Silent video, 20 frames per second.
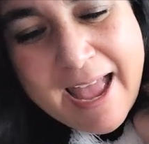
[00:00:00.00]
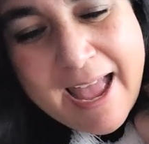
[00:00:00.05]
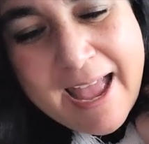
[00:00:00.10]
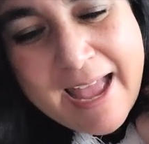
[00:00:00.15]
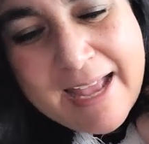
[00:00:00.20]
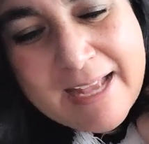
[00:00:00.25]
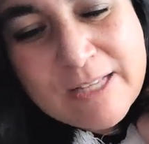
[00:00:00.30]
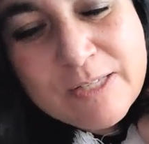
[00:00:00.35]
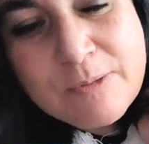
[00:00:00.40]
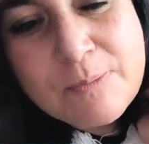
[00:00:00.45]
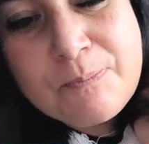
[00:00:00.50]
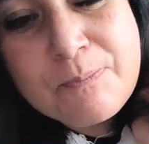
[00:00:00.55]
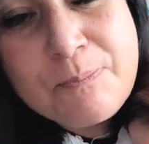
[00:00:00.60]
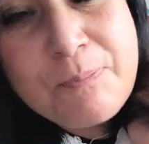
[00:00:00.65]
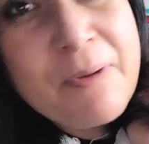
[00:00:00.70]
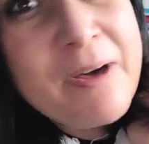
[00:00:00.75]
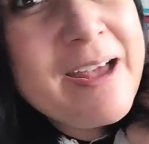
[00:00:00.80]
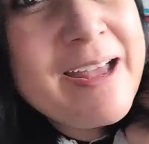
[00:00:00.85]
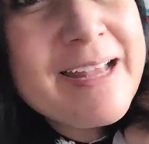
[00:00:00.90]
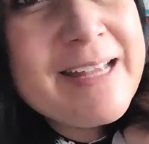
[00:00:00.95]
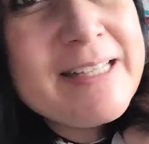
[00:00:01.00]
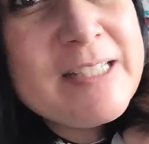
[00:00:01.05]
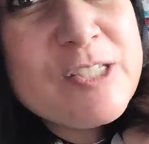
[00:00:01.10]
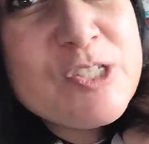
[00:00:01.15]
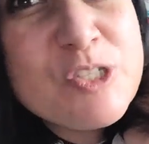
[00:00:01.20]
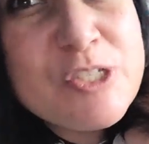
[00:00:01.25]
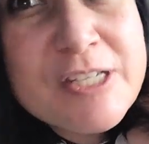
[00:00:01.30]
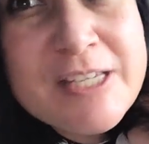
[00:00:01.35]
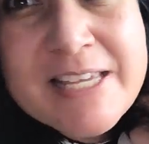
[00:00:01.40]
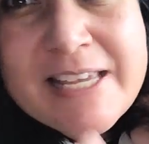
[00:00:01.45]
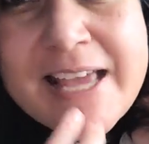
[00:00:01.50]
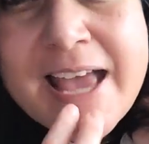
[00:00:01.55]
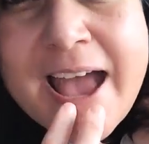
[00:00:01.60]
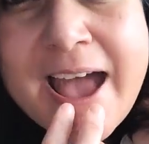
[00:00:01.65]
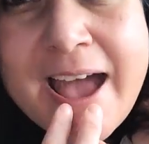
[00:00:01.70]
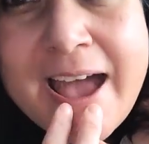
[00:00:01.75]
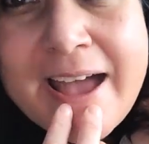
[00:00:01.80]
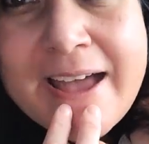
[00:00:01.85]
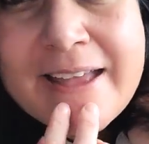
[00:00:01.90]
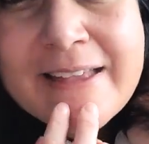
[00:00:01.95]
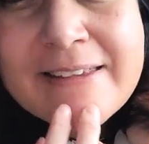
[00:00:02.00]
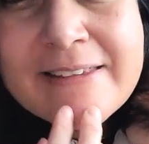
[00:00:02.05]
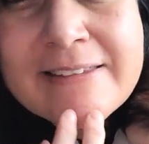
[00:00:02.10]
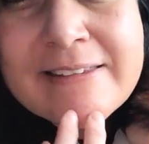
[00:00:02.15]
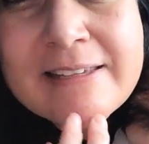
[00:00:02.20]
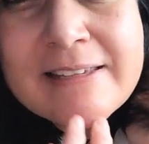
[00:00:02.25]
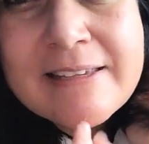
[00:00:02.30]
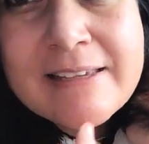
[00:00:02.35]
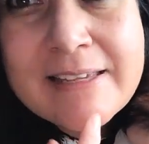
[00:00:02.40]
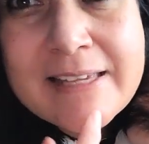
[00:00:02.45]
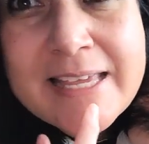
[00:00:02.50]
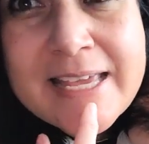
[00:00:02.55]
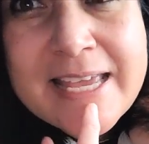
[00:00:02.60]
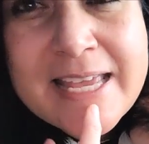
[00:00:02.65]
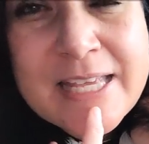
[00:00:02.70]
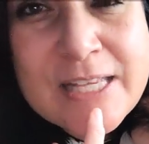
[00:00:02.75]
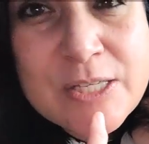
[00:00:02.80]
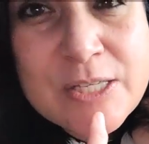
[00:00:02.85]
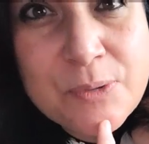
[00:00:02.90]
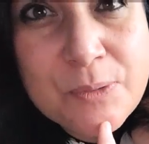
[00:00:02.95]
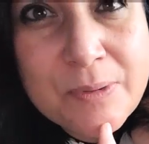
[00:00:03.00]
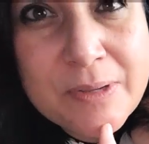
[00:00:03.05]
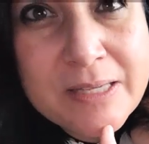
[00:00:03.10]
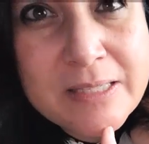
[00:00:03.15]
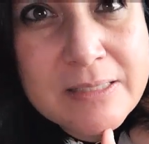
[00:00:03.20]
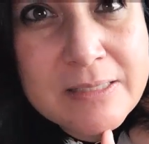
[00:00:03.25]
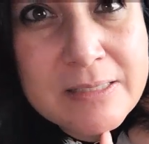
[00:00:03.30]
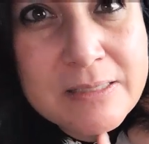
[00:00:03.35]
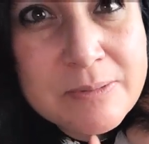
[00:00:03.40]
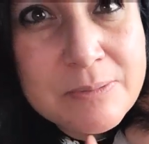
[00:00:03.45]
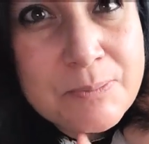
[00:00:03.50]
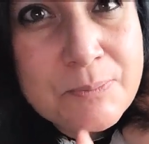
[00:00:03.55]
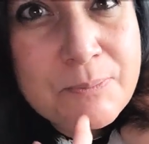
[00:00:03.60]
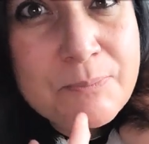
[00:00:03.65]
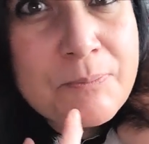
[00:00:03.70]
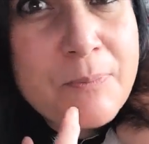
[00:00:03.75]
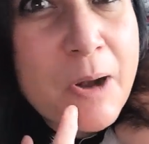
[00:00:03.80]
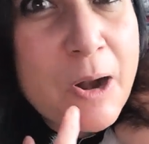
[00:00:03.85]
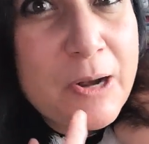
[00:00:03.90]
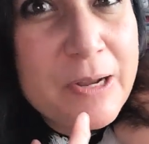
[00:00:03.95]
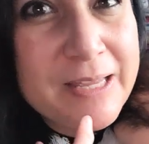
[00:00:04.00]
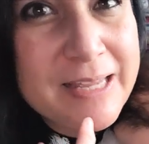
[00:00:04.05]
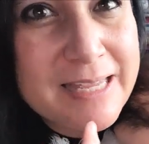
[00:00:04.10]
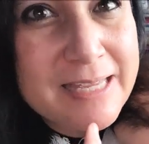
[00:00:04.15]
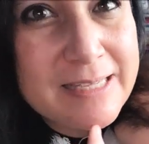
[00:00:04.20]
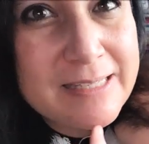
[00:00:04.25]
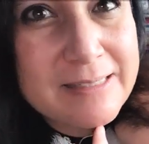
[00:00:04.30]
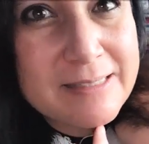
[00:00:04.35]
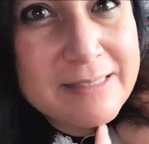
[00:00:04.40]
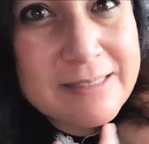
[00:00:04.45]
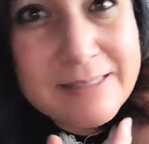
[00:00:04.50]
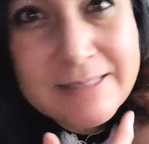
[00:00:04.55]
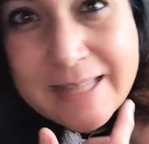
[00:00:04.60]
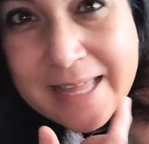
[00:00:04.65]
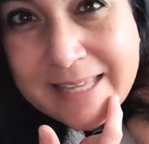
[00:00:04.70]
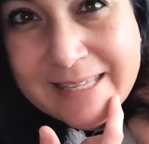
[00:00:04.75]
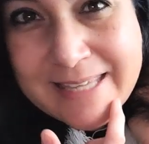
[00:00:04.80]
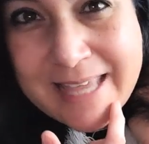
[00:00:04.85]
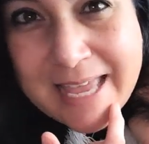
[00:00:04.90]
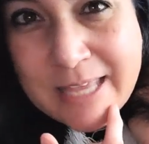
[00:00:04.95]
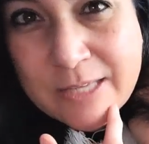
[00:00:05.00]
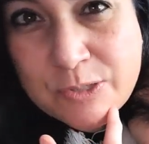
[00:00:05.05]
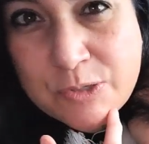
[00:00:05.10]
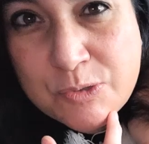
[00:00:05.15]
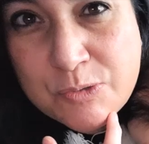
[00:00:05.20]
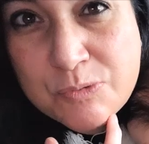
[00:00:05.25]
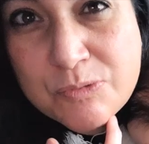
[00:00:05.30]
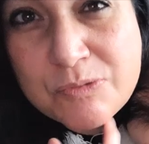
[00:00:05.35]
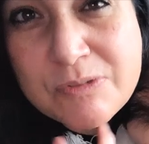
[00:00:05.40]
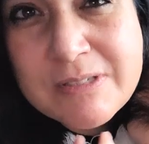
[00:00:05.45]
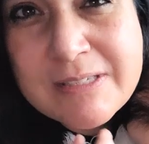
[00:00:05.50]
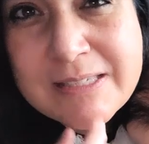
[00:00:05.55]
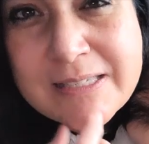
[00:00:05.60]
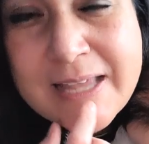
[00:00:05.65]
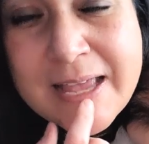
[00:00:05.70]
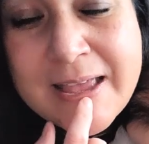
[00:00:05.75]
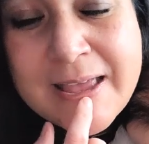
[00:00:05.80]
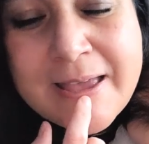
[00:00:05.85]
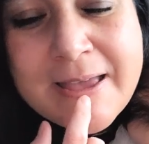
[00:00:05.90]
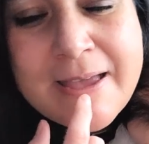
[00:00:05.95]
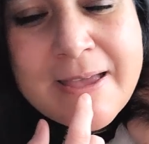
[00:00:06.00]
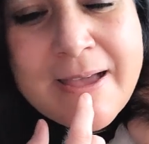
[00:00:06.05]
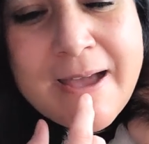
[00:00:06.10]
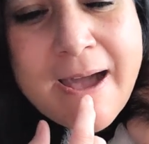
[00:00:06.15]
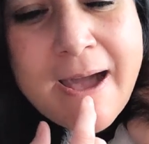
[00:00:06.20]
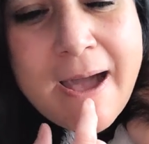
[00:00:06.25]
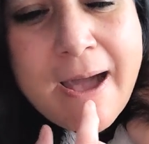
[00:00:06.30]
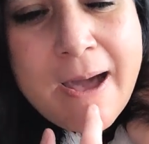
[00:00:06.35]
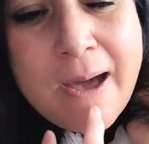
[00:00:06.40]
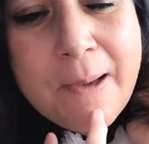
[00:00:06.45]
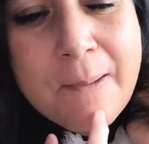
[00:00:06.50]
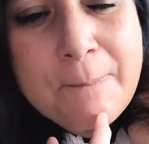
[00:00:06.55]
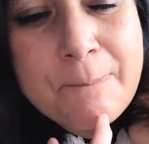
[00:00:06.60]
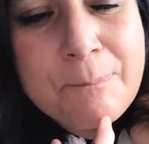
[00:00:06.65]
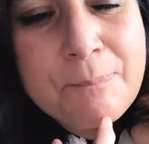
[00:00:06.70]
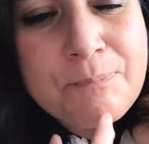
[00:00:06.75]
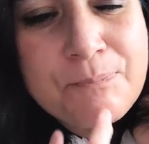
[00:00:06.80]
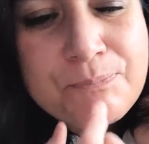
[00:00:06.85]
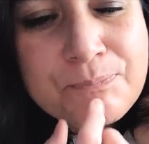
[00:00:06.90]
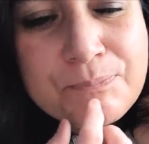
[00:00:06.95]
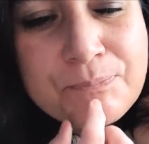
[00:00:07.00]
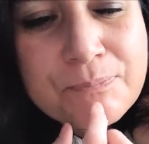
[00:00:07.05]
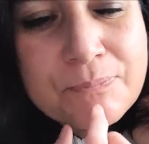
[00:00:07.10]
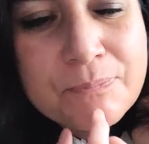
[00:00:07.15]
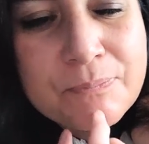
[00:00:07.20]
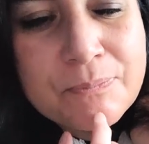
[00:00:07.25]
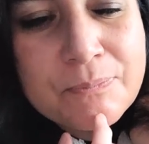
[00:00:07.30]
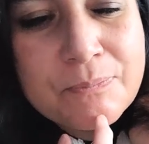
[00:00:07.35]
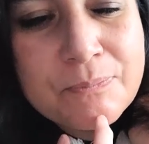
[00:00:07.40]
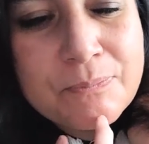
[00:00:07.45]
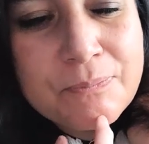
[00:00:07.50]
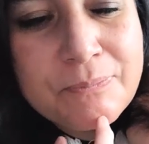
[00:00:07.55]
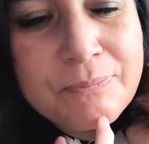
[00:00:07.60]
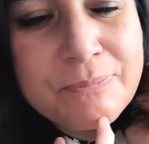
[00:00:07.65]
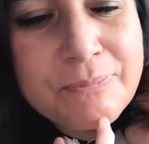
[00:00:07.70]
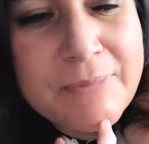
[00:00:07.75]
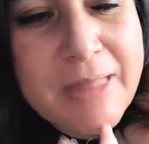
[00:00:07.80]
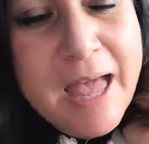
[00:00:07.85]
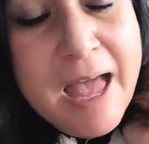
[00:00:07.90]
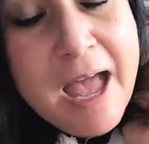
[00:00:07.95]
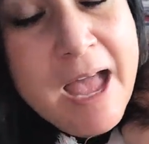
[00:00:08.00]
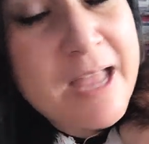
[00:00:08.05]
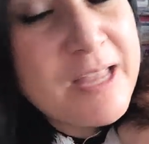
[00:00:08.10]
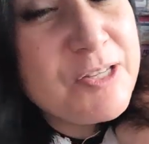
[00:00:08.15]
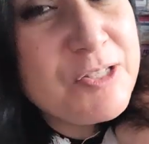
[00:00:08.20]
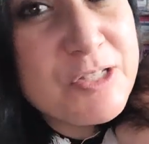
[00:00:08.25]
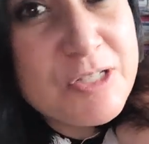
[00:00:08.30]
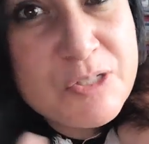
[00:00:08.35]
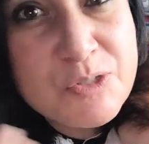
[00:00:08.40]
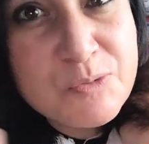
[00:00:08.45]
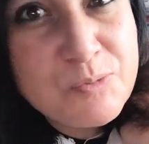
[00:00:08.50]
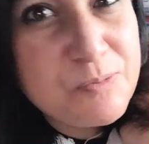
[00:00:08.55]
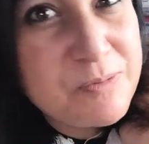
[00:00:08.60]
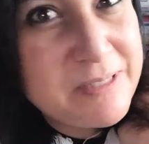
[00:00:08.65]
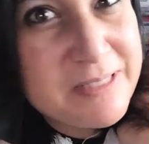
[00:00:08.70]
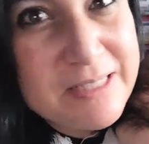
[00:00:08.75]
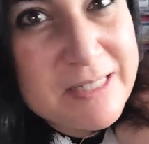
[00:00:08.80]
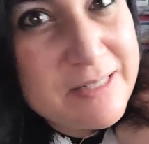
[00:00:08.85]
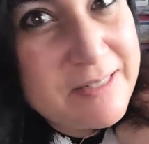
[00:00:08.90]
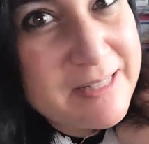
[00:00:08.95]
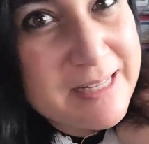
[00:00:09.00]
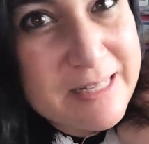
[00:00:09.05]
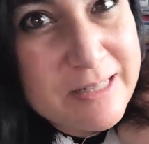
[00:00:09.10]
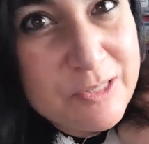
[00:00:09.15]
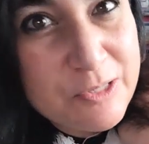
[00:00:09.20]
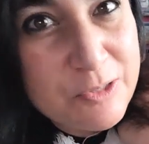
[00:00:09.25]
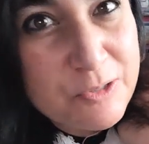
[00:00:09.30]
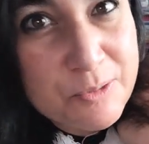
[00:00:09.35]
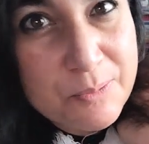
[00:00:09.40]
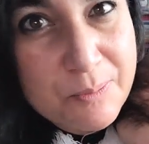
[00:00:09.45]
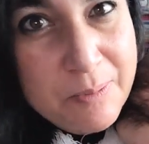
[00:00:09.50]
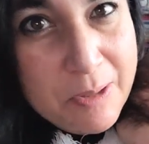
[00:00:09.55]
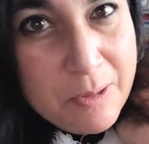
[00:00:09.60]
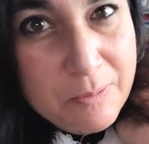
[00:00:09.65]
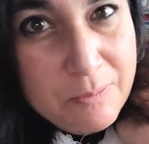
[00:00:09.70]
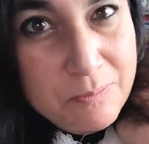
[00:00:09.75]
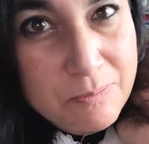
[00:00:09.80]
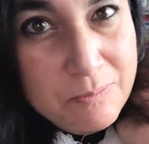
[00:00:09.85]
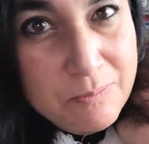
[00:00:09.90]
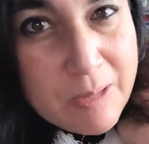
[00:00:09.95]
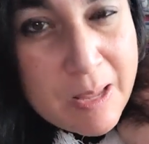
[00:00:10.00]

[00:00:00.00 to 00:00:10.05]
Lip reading: But she had Inuit markings, like tattoos, that I just recently learned about.